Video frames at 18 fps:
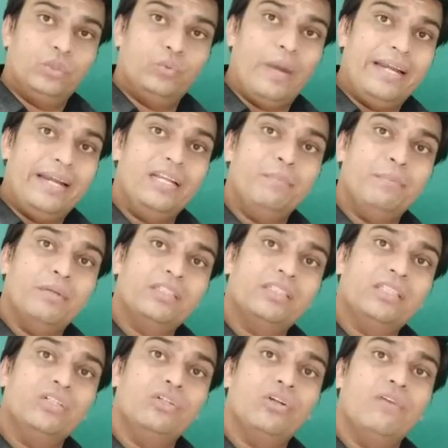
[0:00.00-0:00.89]

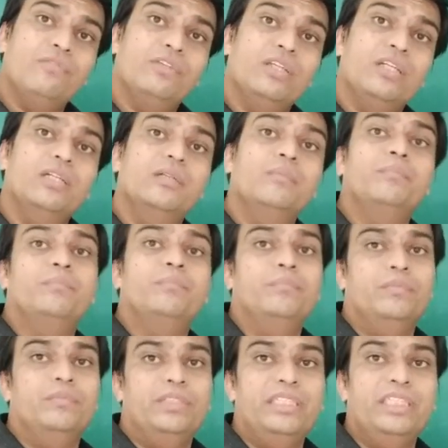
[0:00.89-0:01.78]
20% of the
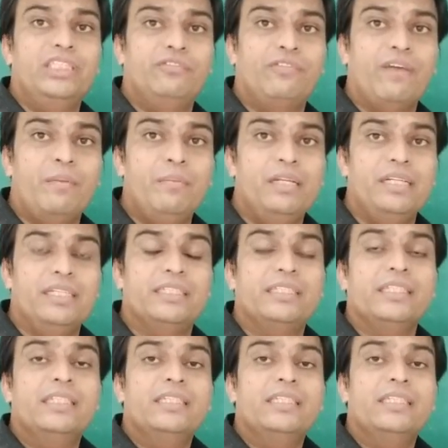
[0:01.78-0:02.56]
rich families